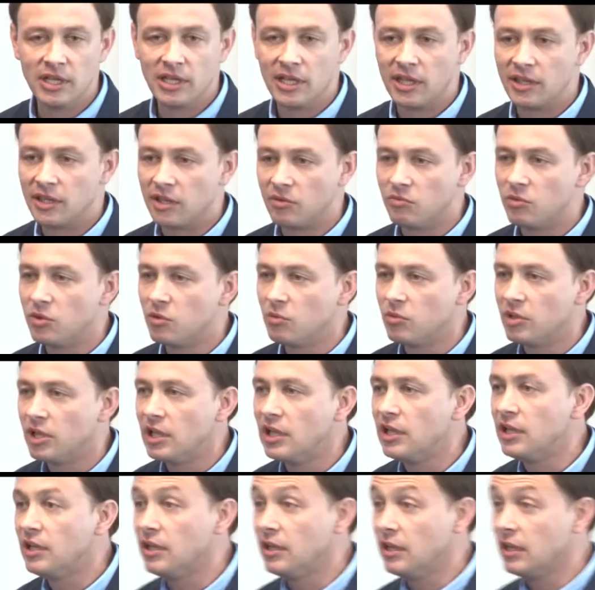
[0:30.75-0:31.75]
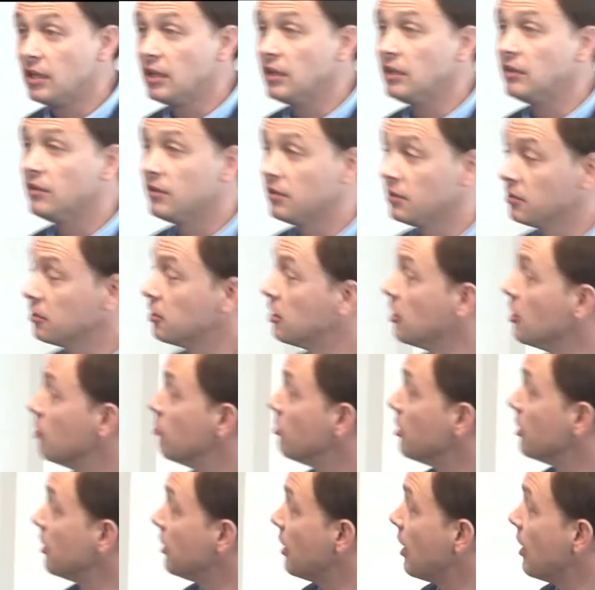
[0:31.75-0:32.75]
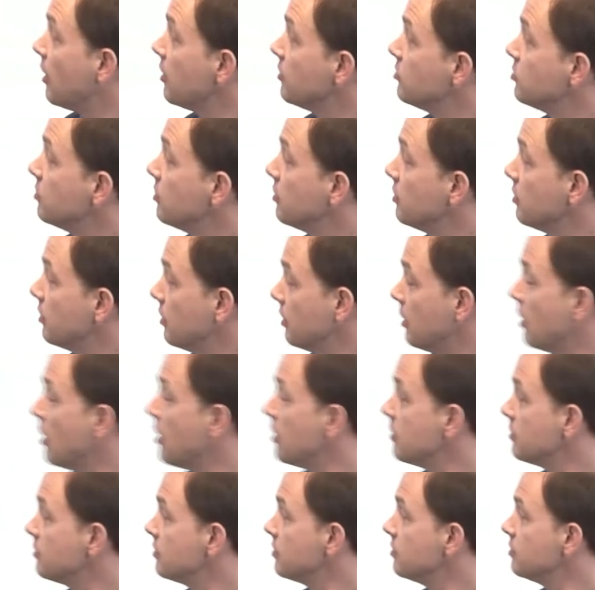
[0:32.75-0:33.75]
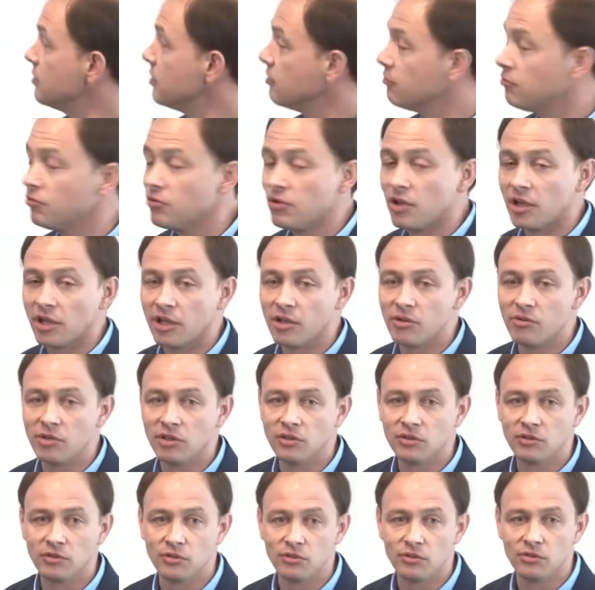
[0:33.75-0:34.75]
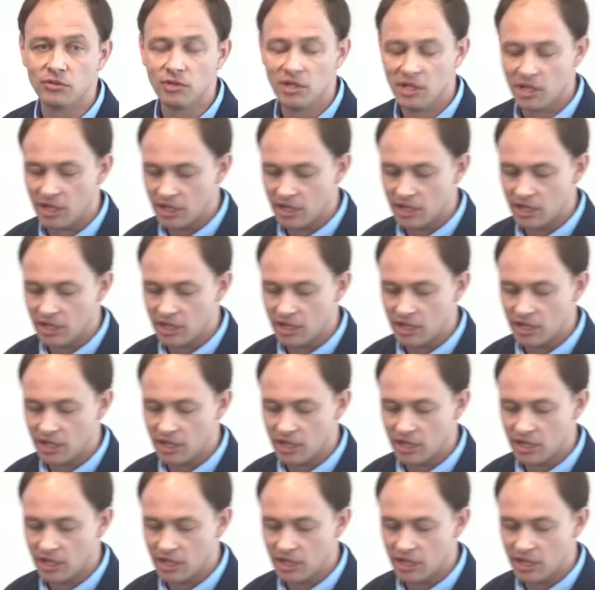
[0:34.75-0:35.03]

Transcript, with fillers: and that we really need global alliance, alliances if we are going to